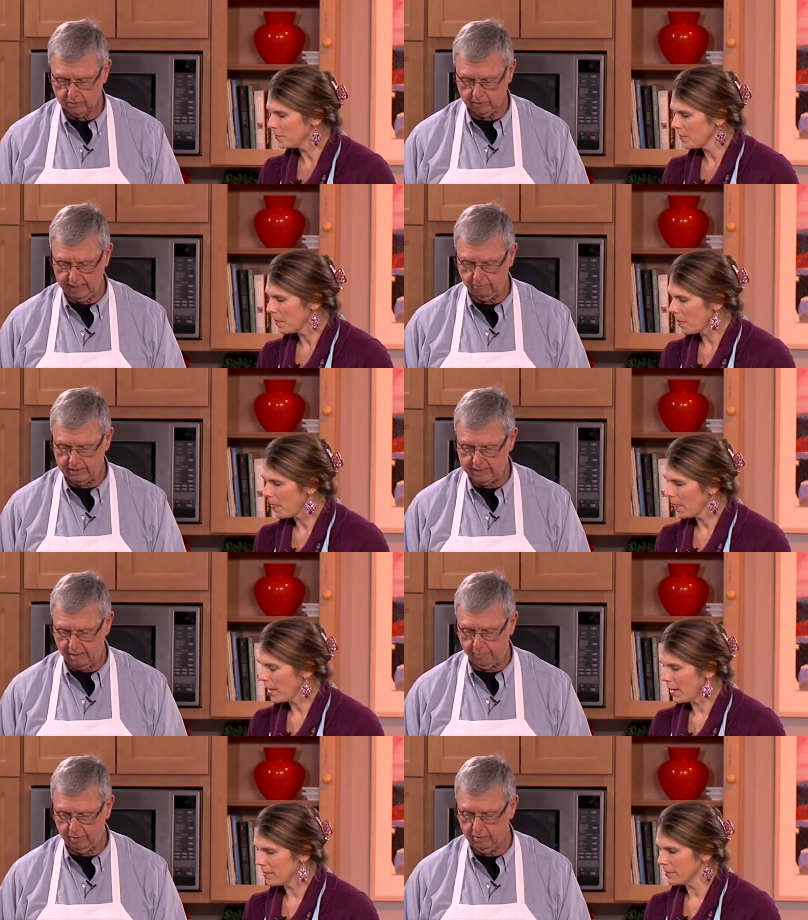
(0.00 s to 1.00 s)
Speaker 1: So they're in
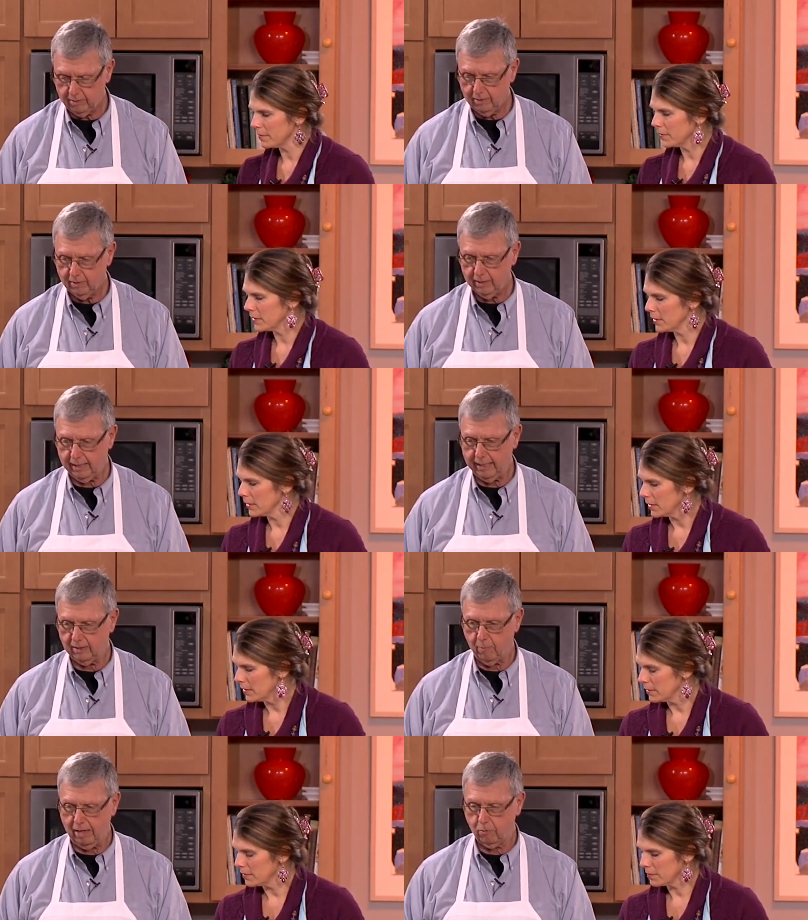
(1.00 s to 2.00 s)
temper, and the
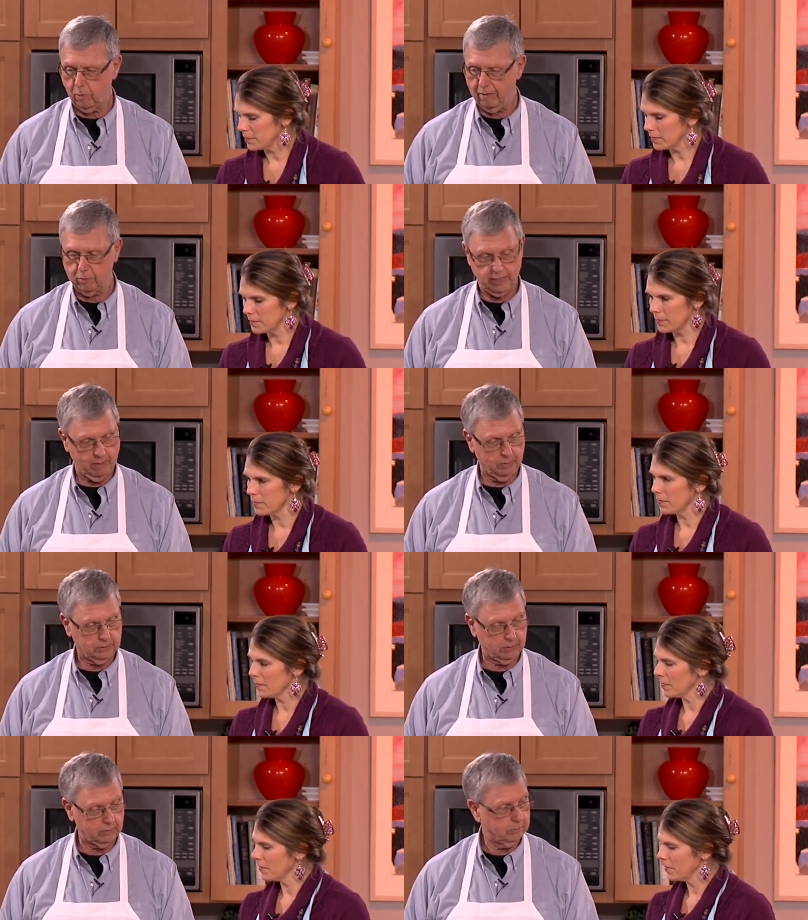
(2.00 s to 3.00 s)
microwave was able
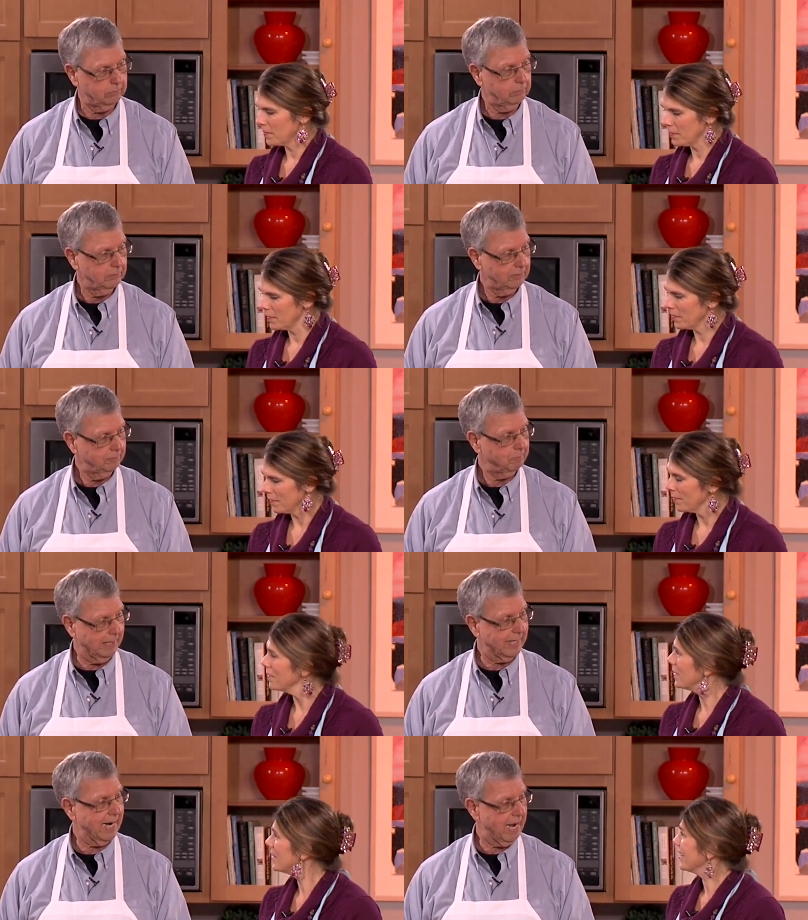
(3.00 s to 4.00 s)
to
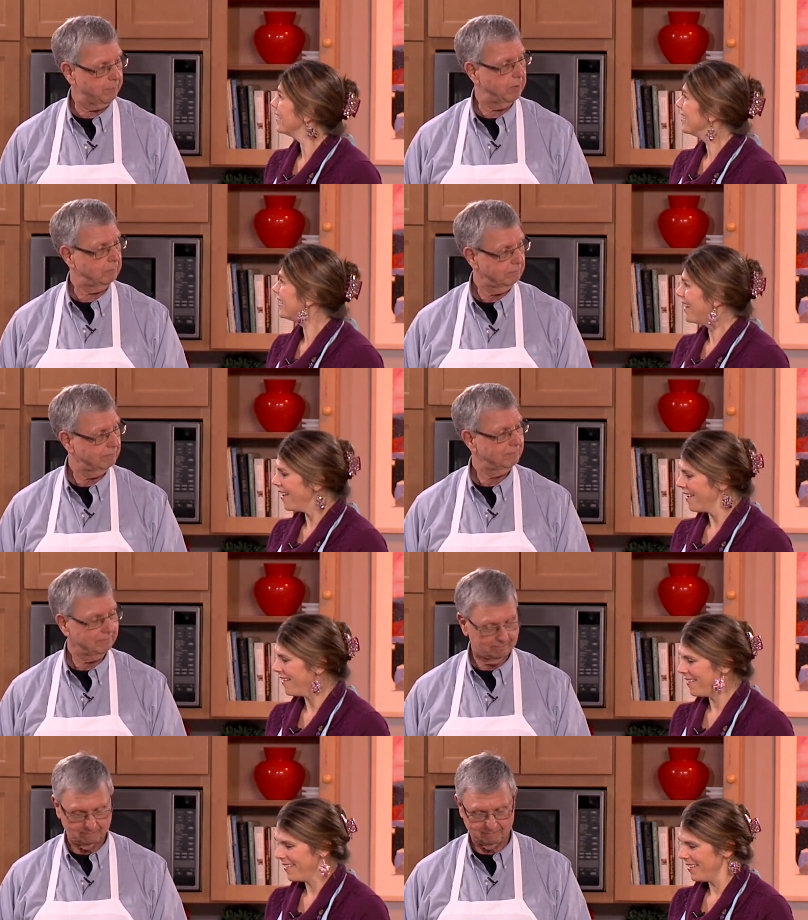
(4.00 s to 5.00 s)
make that happen.
Speaker 2: Yeah,
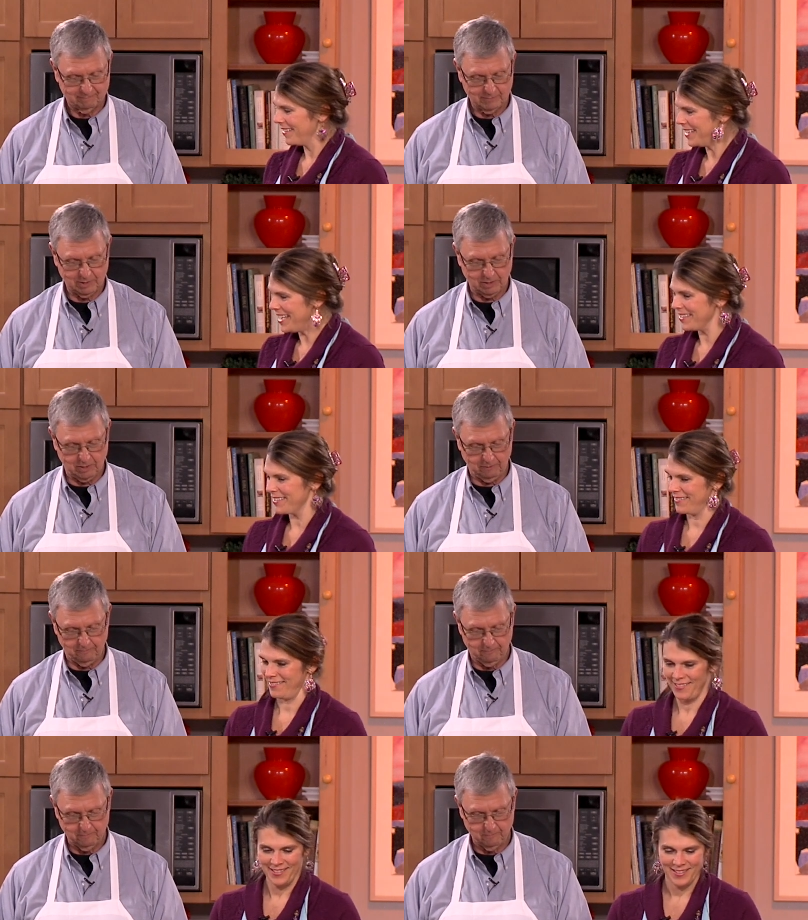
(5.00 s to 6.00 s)
neat. So
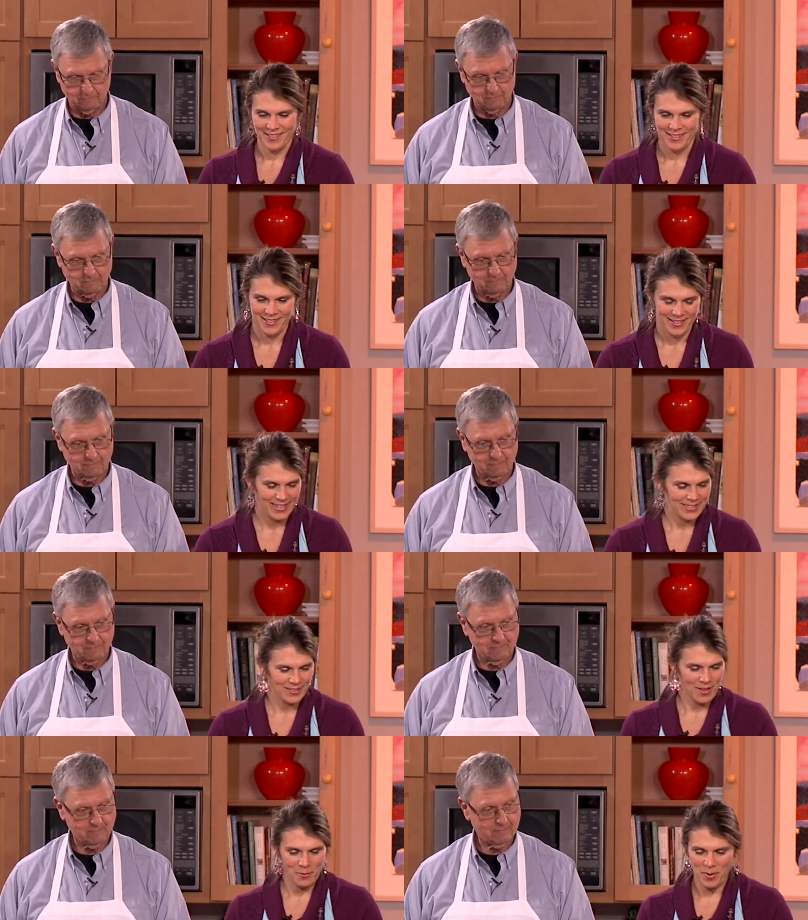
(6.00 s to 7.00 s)
it's a
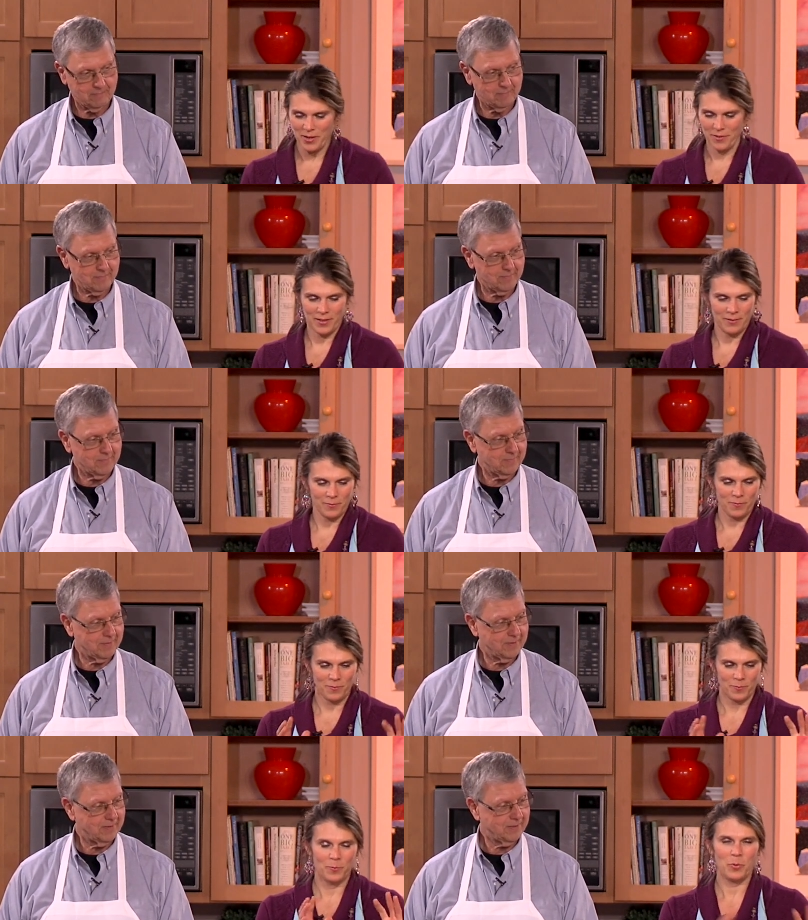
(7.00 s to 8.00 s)
lot better than
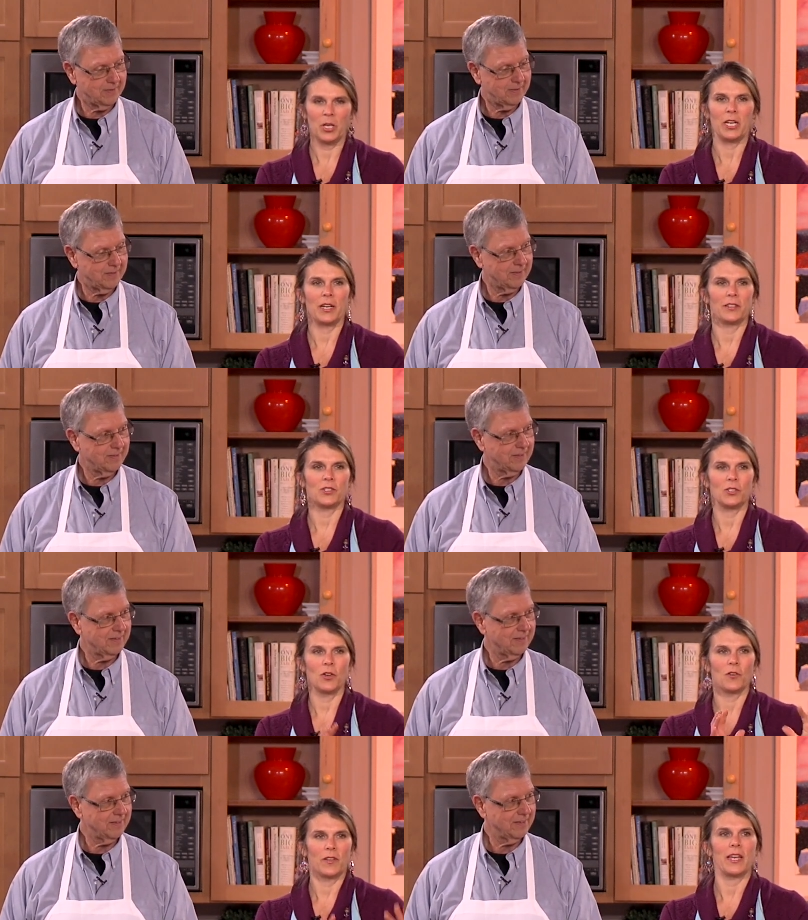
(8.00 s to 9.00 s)
putting it on the
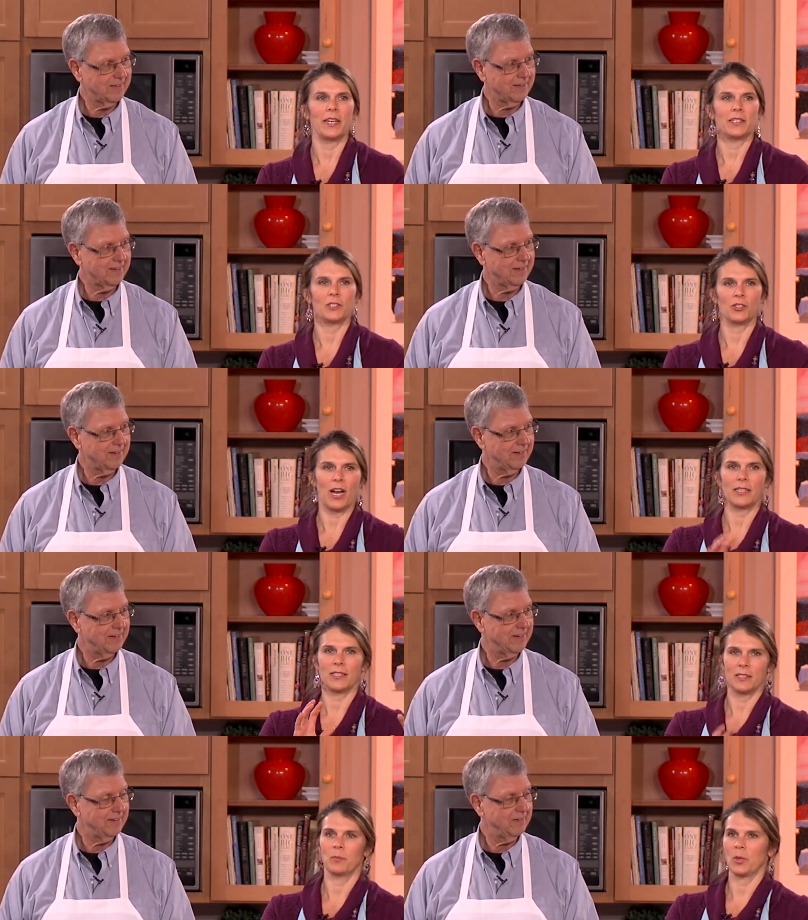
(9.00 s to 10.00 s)
stove and getting distracted
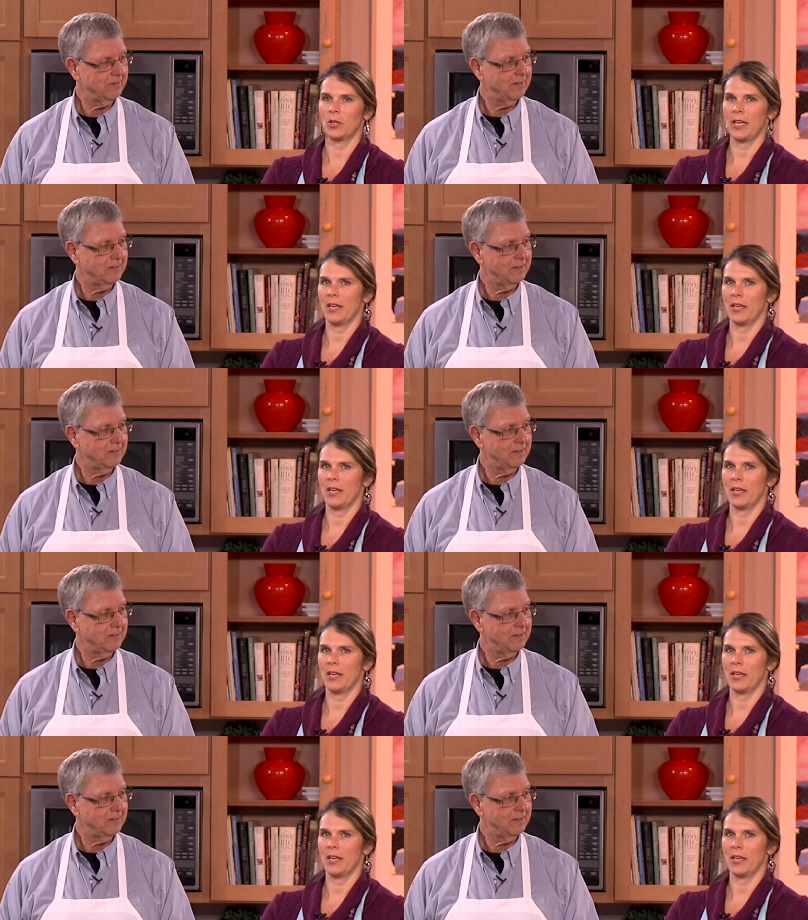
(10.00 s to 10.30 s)
and burning